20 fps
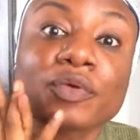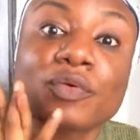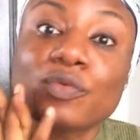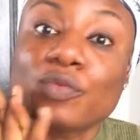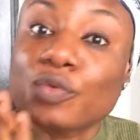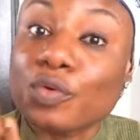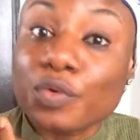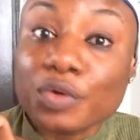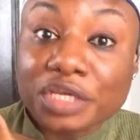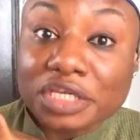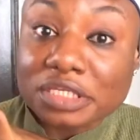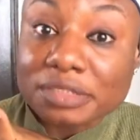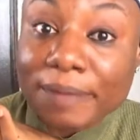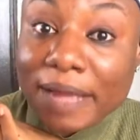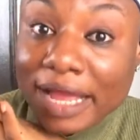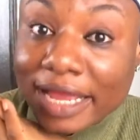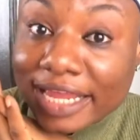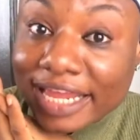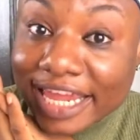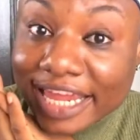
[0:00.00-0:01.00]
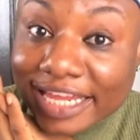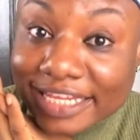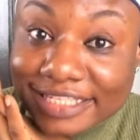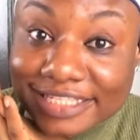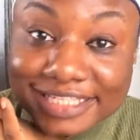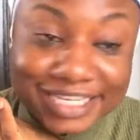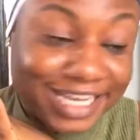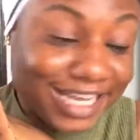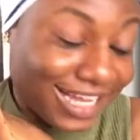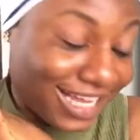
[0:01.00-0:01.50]
We'll go eat
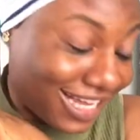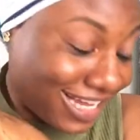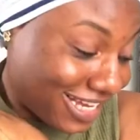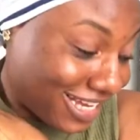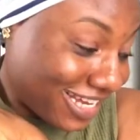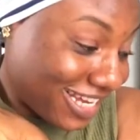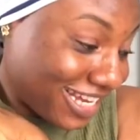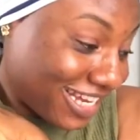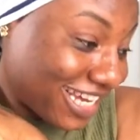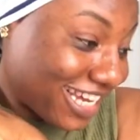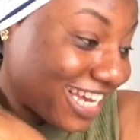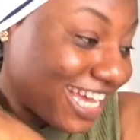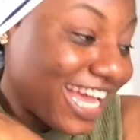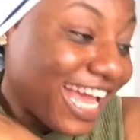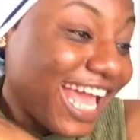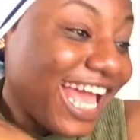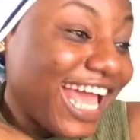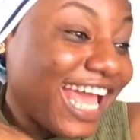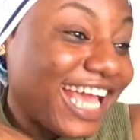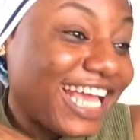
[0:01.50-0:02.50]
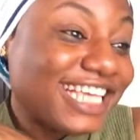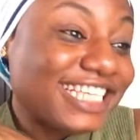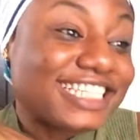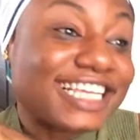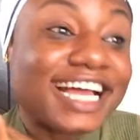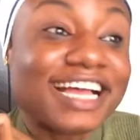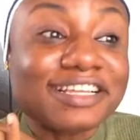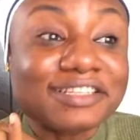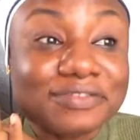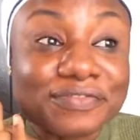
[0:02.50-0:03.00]
pancakes. It
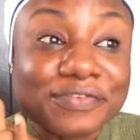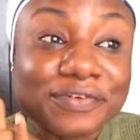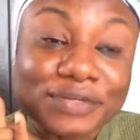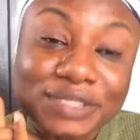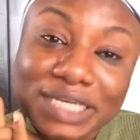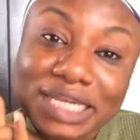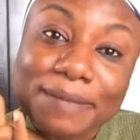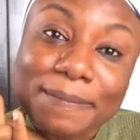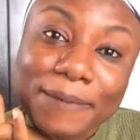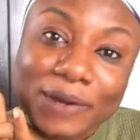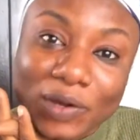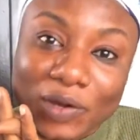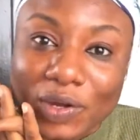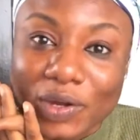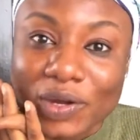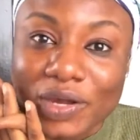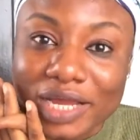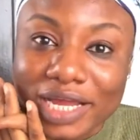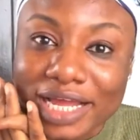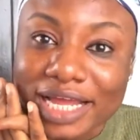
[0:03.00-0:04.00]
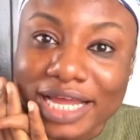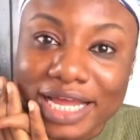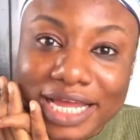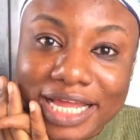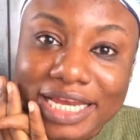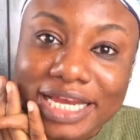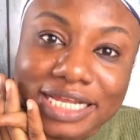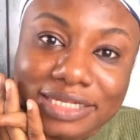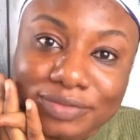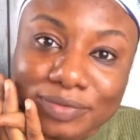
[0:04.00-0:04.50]
sounds funny, but
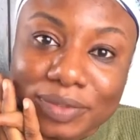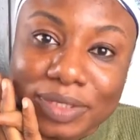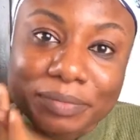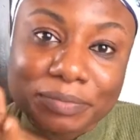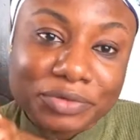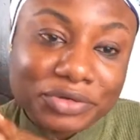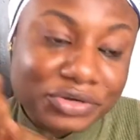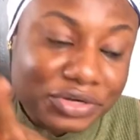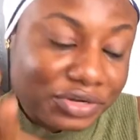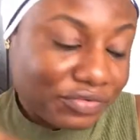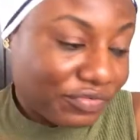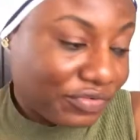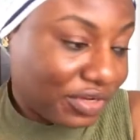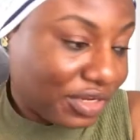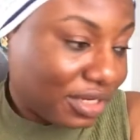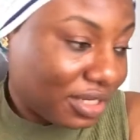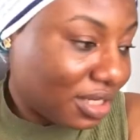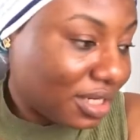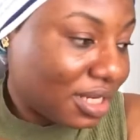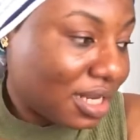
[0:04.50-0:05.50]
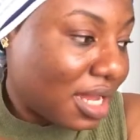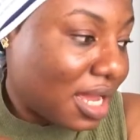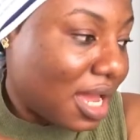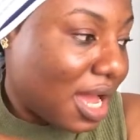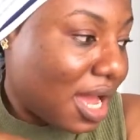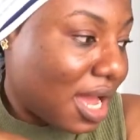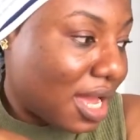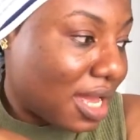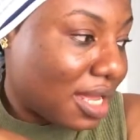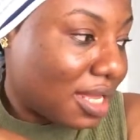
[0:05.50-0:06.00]
that's what I'm craving.
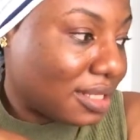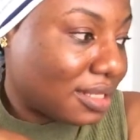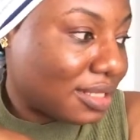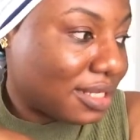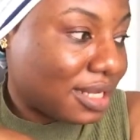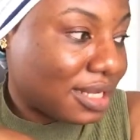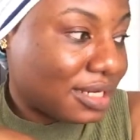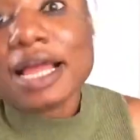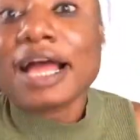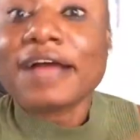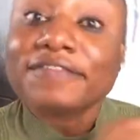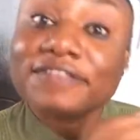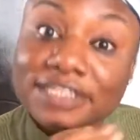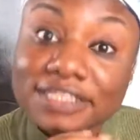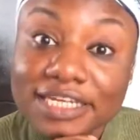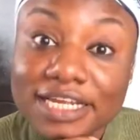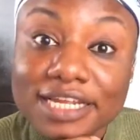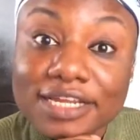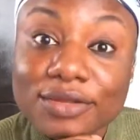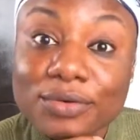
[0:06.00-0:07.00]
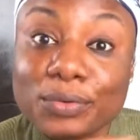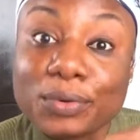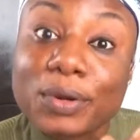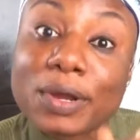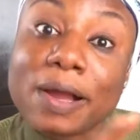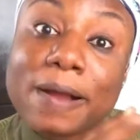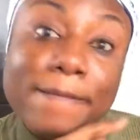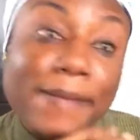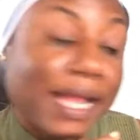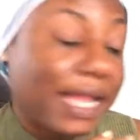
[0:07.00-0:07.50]
And then after that, we'll
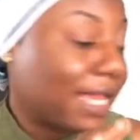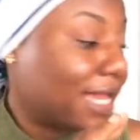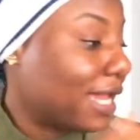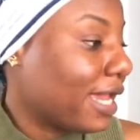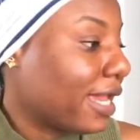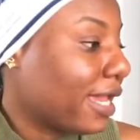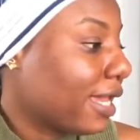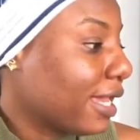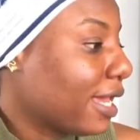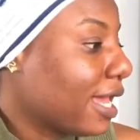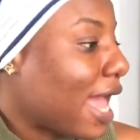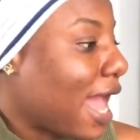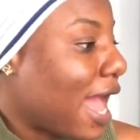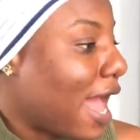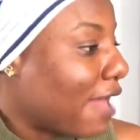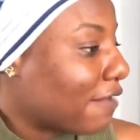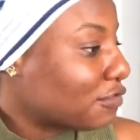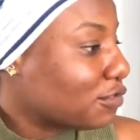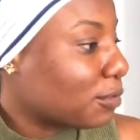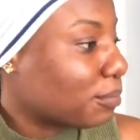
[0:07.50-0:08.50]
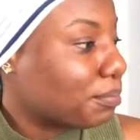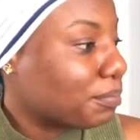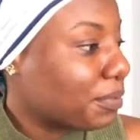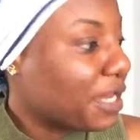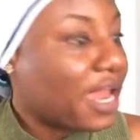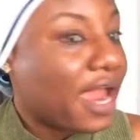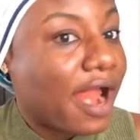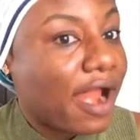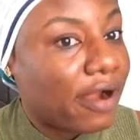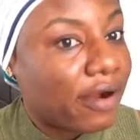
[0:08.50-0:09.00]
come back here. I have some
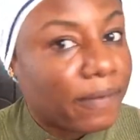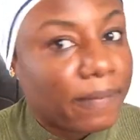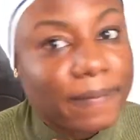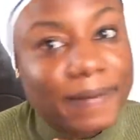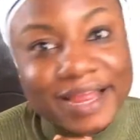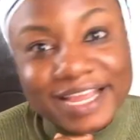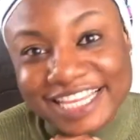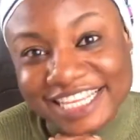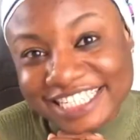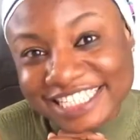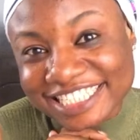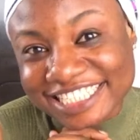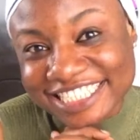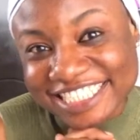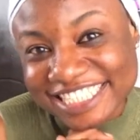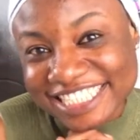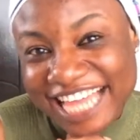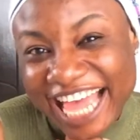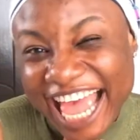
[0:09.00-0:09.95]
PR packages.